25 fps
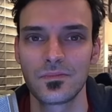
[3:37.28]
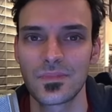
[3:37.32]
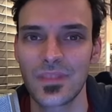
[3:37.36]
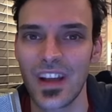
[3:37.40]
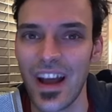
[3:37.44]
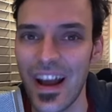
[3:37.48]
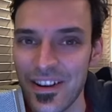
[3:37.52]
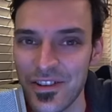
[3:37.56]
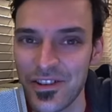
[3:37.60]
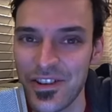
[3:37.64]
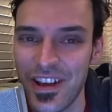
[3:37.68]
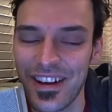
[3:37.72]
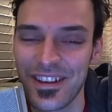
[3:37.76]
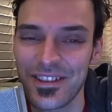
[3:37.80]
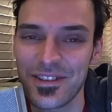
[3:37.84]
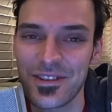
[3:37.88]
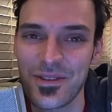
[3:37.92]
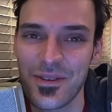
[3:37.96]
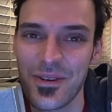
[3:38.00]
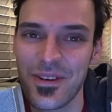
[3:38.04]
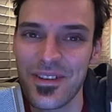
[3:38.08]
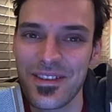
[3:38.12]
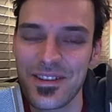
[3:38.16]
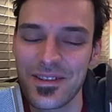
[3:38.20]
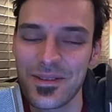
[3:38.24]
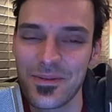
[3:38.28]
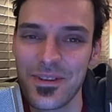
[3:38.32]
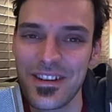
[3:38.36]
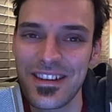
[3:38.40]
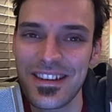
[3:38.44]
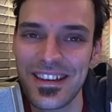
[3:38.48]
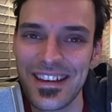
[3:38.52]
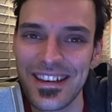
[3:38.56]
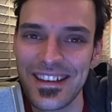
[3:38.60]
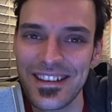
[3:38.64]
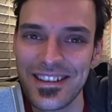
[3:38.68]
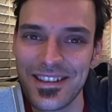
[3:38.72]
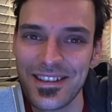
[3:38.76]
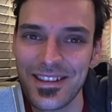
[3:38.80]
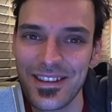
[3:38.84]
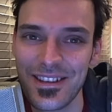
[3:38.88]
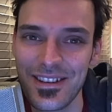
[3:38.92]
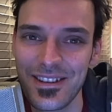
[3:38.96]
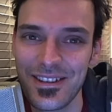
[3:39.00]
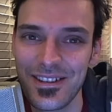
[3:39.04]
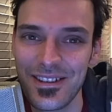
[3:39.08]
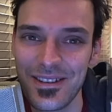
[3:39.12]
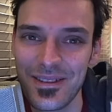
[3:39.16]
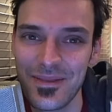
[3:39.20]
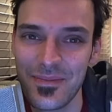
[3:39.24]
Our second story this week is the
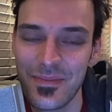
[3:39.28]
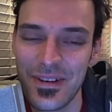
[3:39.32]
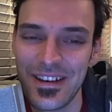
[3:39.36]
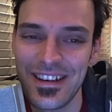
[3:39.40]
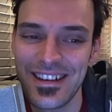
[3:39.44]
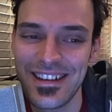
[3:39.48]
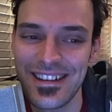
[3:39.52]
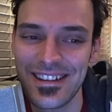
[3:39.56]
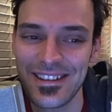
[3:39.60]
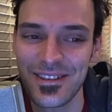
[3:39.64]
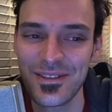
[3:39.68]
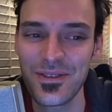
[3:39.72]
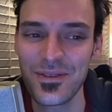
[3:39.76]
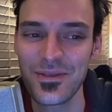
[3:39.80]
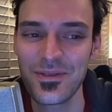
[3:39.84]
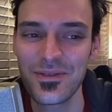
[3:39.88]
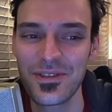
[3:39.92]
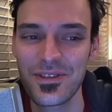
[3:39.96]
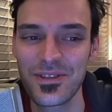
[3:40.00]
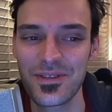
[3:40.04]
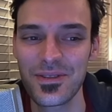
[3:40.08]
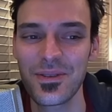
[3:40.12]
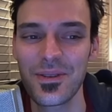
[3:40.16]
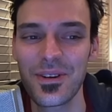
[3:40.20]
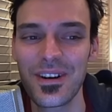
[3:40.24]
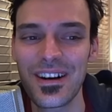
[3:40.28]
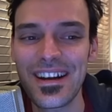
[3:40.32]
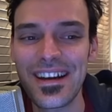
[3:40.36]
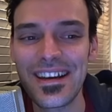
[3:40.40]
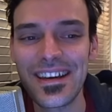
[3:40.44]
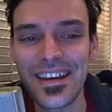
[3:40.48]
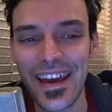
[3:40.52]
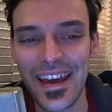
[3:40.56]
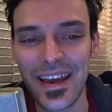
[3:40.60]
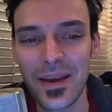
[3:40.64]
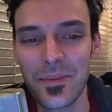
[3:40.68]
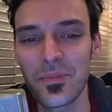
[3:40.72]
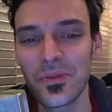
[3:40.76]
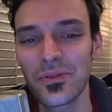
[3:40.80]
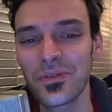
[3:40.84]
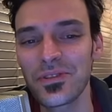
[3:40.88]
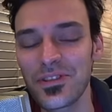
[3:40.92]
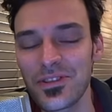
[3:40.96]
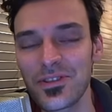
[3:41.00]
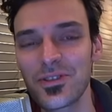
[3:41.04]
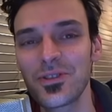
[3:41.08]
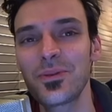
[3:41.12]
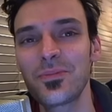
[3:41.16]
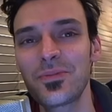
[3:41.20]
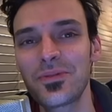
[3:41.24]
good big news story, Campbell
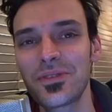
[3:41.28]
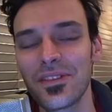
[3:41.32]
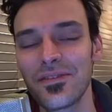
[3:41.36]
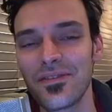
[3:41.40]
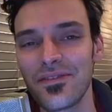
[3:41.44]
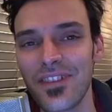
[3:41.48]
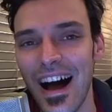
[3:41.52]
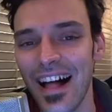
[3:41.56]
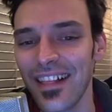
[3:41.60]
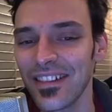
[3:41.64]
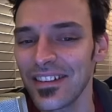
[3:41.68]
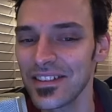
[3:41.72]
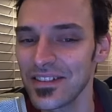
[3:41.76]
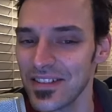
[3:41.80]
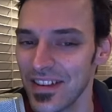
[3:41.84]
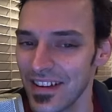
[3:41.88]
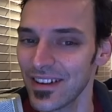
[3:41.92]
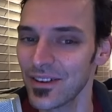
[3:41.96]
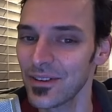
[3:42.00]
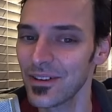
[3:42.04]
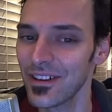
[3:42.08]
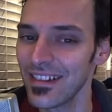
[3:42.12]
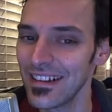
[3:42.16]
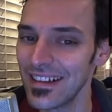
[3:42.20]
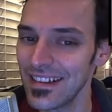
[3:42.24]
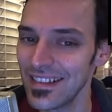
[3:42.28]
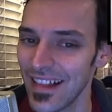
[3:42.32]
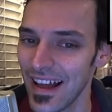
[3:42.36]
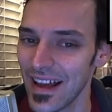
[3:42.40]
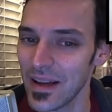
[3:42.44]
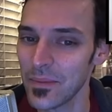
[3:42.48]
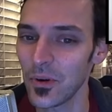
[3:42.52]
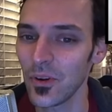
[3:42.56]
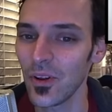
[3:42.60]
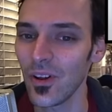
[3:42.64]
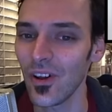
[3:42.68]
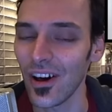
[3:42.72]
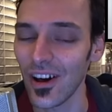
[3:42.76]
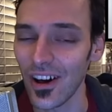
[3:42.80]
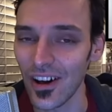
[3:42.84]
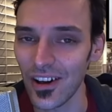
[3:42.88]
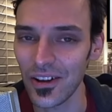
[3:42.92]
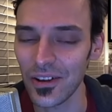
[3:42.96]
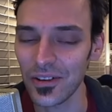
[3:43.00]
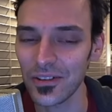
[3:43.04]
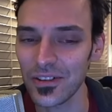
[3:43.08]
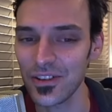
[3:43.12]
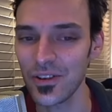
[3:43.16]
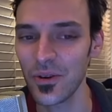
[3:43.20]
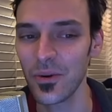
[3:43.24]
Soup to voluntarily label
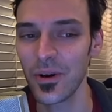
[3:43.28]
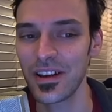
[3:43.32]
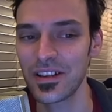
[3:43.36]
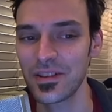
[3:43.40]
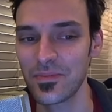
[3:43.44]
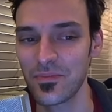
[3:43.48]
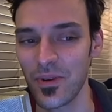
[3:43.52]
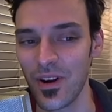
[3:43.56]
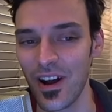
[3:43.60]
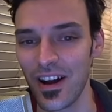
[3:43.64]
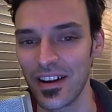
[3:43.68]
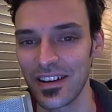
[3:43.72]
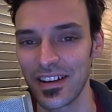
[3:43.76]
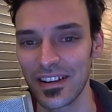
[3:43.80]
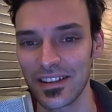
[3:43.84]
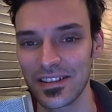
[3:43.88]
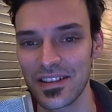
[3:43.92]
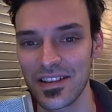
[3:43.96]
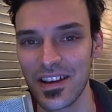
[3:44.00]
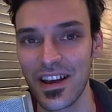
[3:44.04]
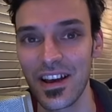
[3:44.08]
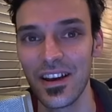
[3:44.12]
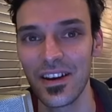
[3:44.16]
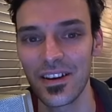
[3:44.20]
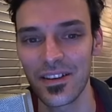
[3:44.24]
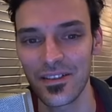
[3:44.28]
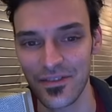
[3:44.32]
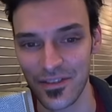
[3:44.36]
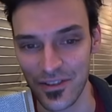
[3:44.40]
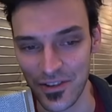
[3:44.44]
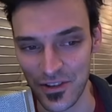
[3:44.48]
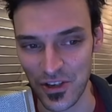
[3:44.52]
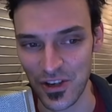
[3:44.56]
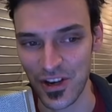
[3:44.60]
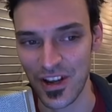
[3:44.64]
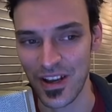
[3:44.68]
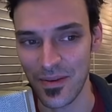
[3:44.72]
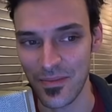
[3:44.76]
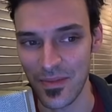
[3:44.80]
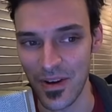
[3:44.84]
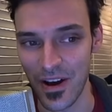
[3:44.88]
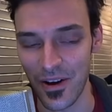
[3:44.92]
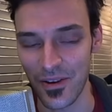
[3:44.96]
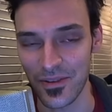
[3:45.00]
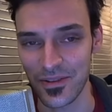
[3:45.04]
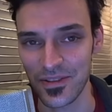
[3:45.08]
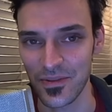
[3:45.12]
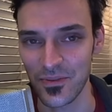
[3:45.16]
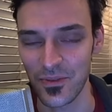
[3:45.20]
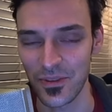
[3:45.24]
all U.S. products for
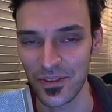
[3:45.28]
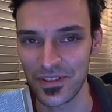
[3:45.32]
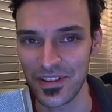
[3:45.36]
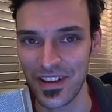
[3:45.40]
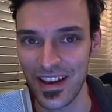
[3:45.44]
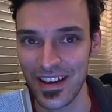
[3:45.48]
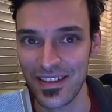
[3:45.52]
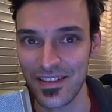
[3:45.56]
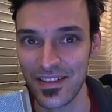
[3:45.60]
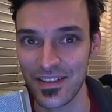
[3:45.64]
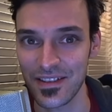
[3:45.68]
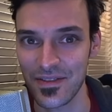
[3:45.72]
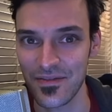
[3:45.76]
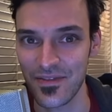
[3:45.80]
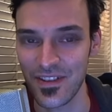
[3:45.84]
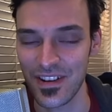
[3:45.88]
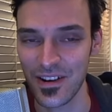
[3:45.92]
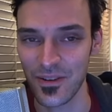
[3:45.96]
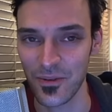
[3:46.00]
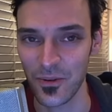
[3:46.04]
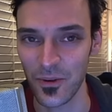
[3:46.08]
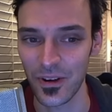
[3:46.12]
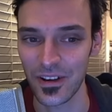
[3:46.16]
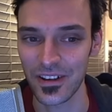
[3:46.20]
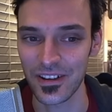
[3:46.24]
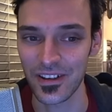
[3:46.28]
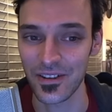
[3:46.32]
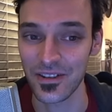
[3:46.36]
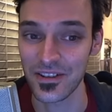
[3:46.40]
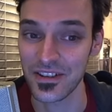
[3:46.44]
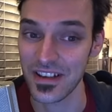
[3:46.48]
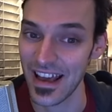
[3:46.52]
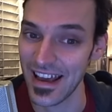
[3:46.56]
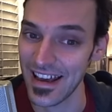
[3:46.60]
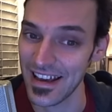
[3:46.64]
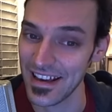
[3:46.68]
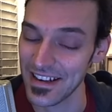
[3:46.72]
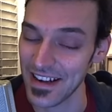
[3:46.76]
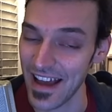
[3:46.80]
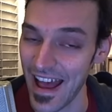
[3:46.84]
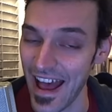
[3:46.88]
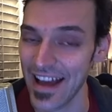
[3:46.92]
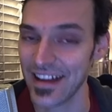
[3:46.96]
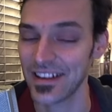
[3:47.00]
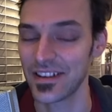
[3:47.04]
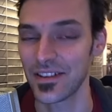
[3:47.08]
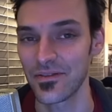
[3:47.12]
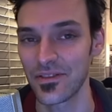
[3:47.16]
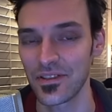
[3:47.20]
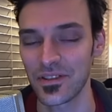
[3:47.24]
GMOs. And we'll take this via Reuters and
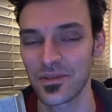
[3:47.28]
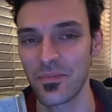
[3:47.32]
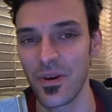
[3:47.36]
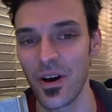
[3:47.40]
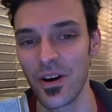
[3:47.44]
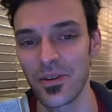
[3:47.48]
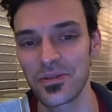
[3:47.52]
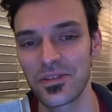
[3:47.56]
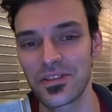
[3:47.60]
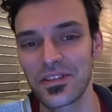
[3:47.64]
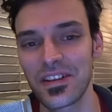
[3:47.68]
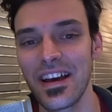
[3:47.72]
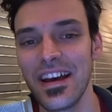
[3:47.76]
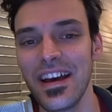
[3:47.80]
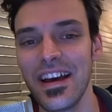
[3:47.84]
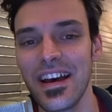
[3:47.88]
Activist Post.